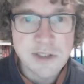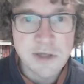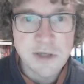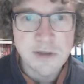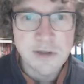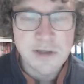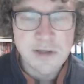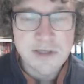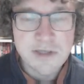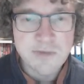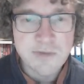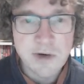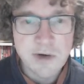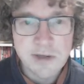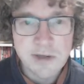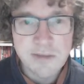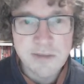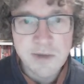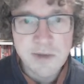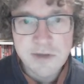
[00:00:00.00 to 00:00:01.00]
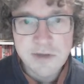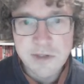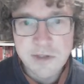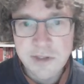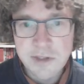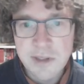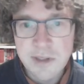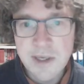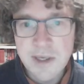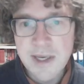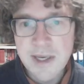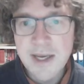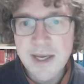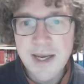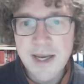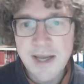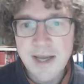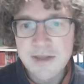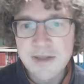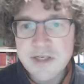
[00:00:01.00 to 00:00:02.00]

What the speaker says: under this Brownian motion, and the